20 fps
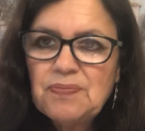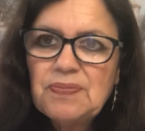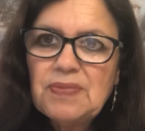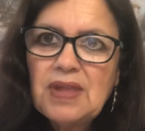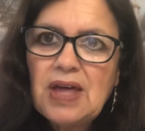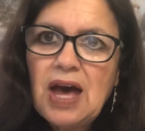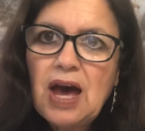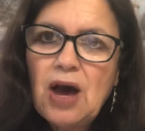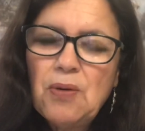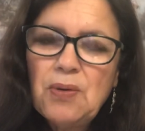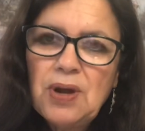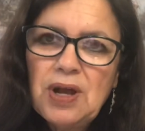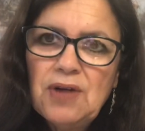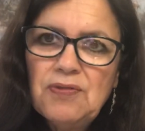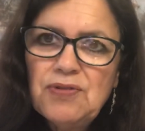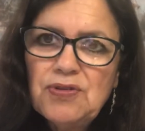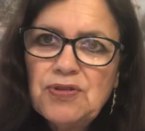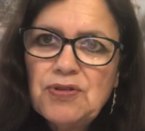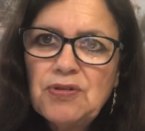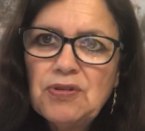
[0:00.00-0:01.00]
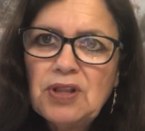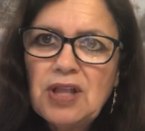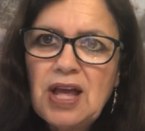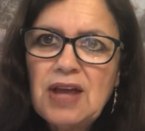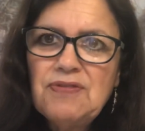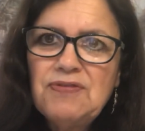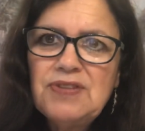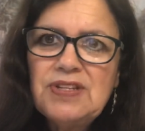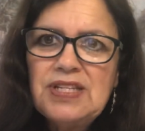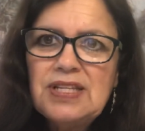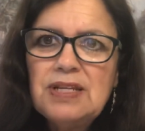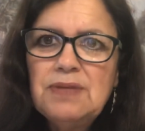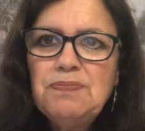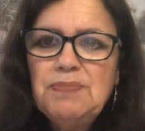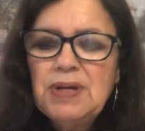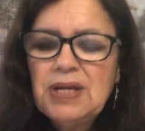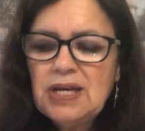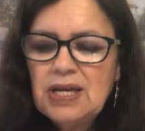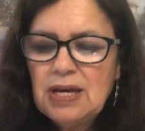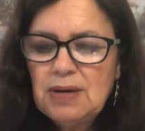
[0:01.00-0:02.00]
However, their life did
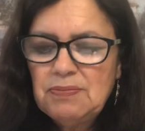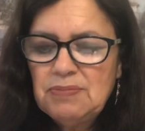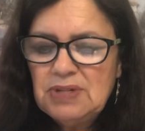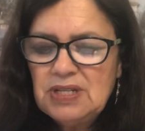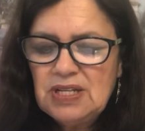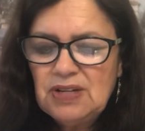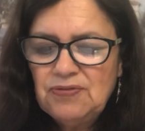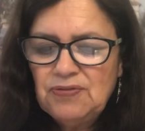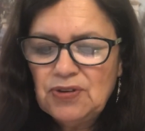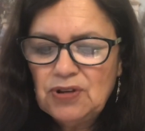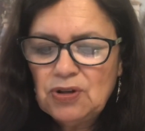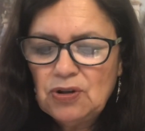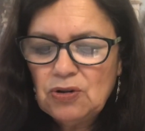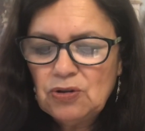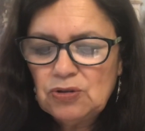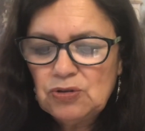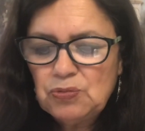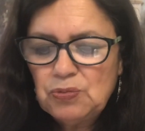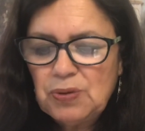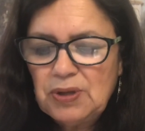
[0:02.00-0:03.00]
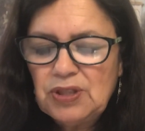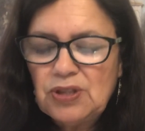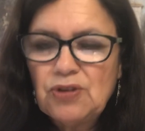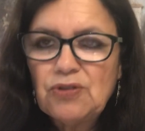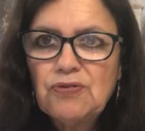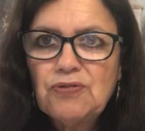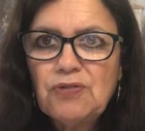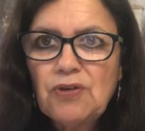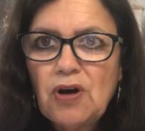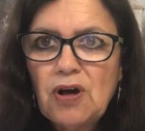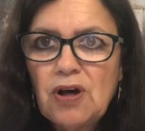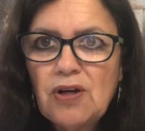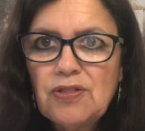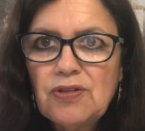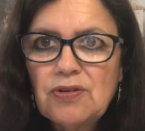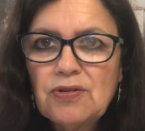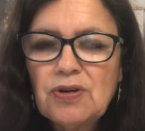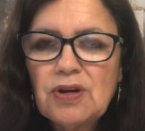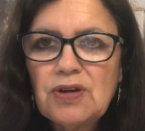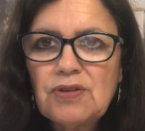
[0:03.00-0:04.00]
become difficult when their
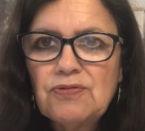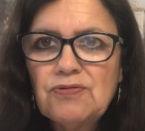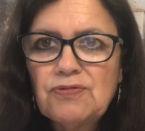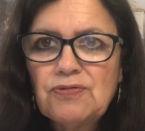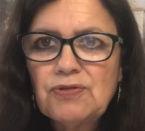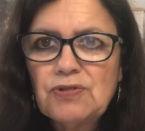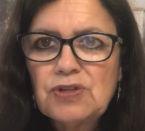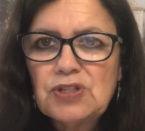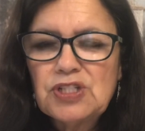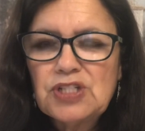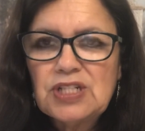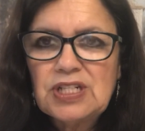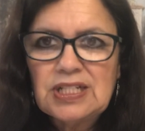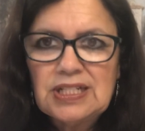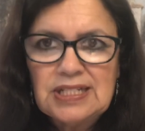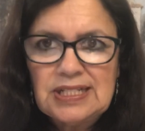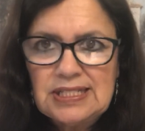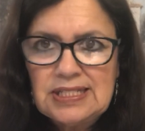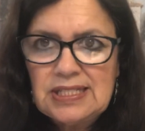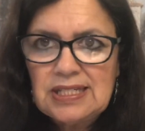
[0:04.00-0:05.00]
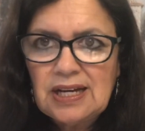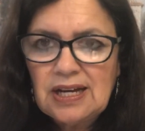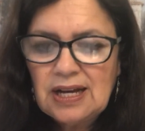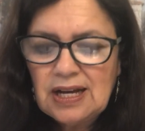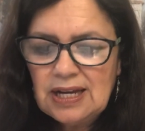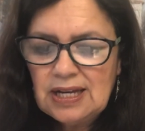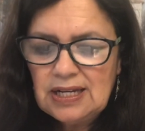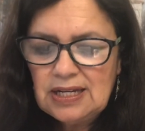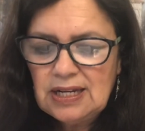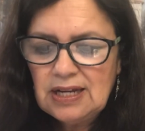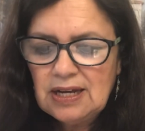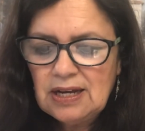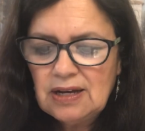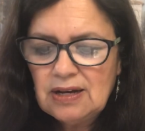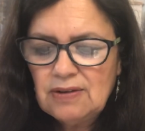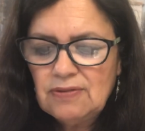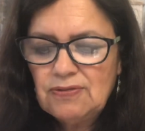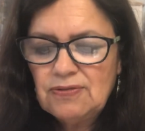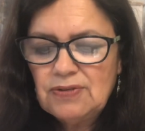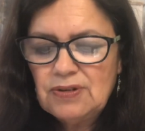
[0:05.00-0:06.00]
father unfortunately died
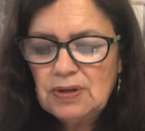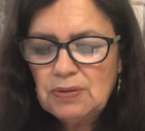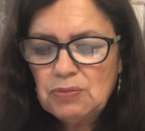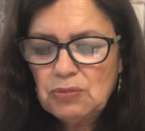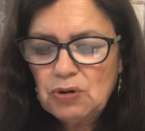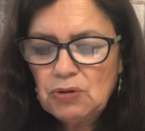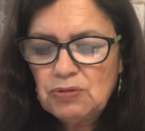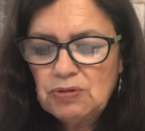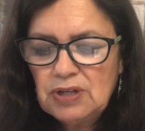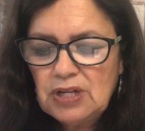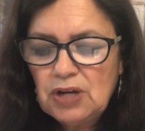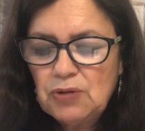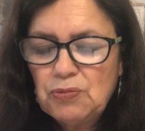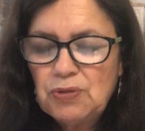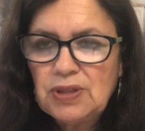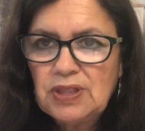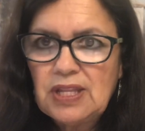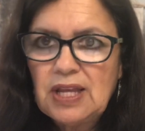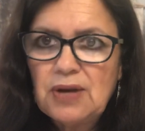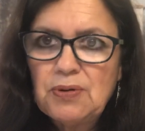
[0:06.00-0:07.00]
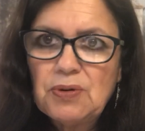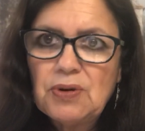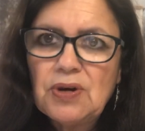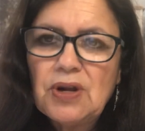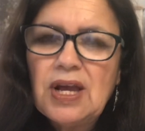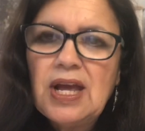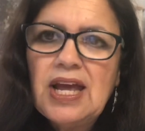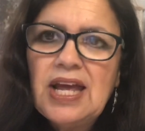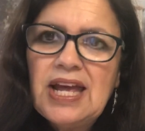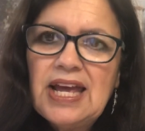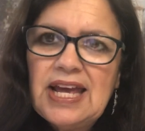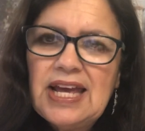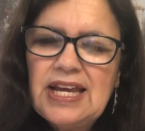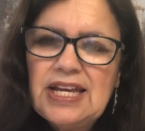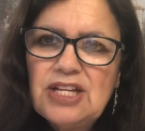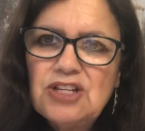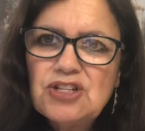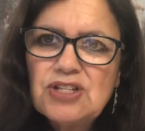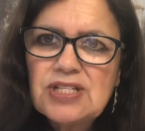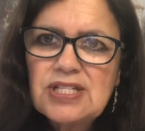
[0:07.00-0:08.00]
of pneumonia when they were
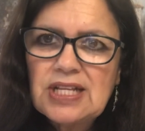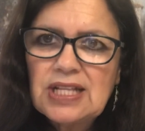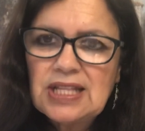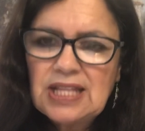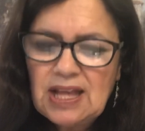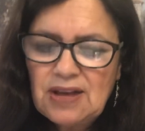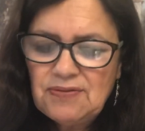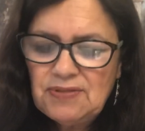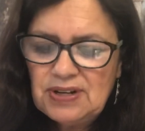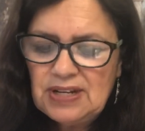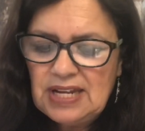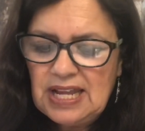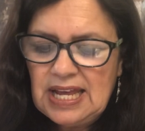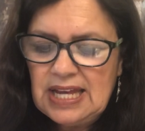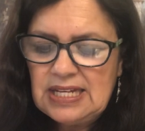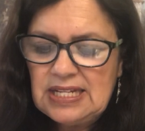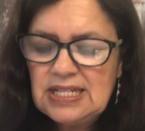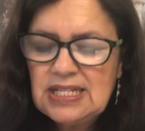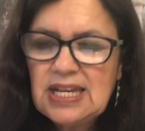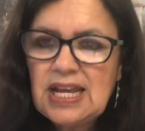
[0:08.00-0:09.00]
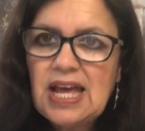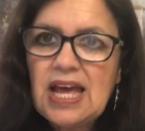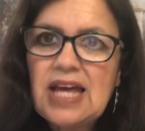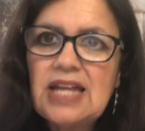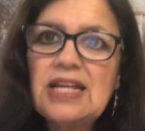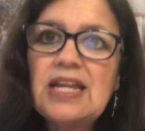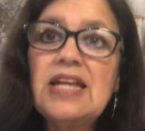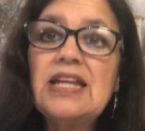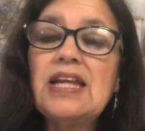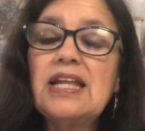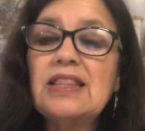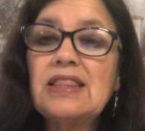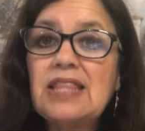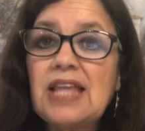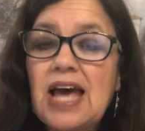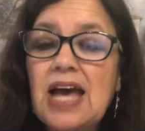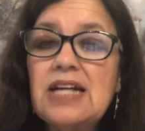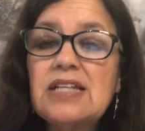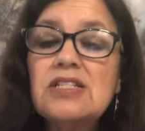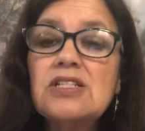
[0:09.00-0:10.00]
ages 11 and 10. And at
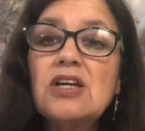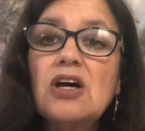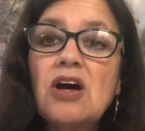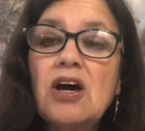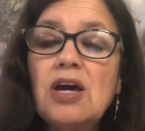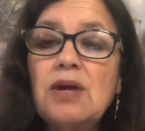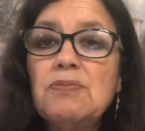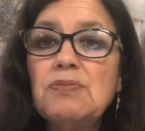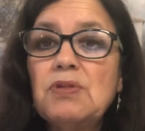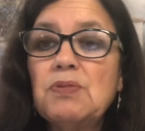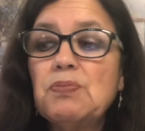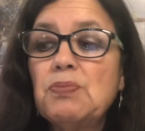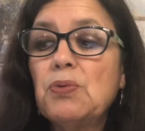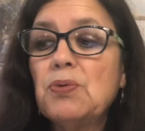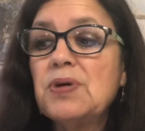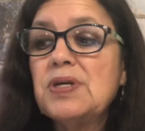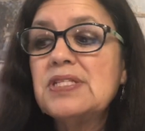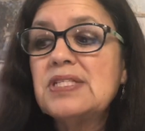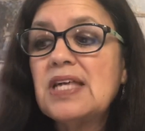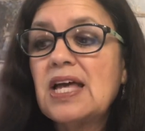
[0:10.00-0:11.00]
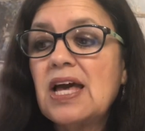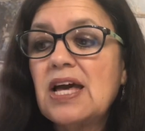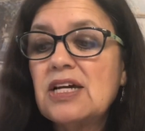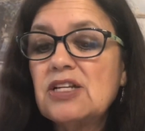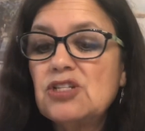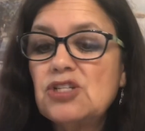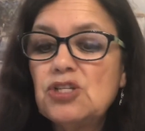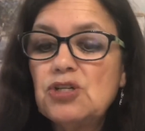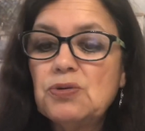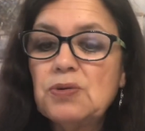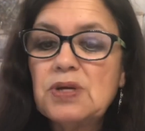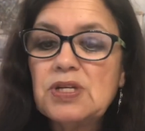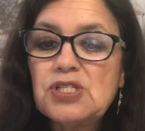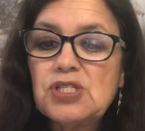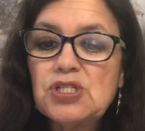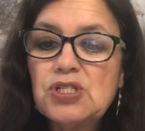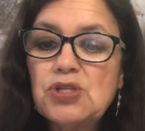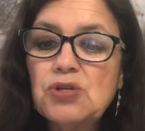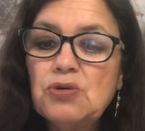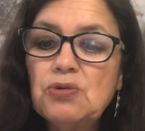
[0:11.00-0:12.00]
that time, the boys had to
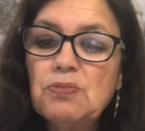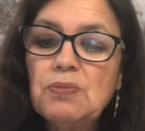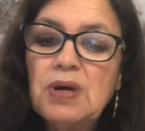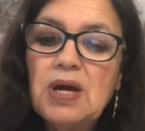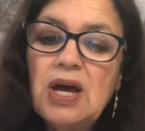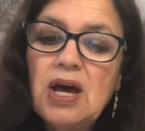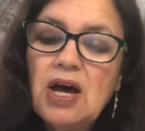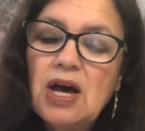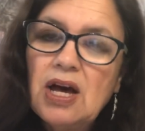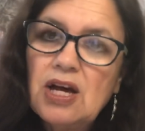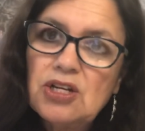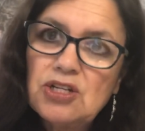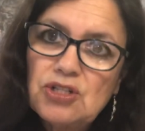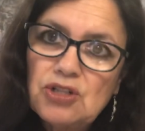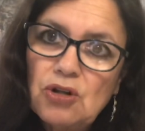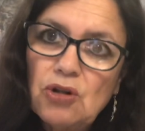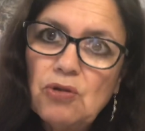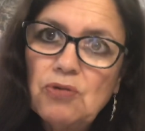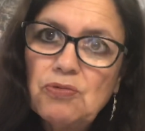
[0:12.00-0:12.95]
assume adult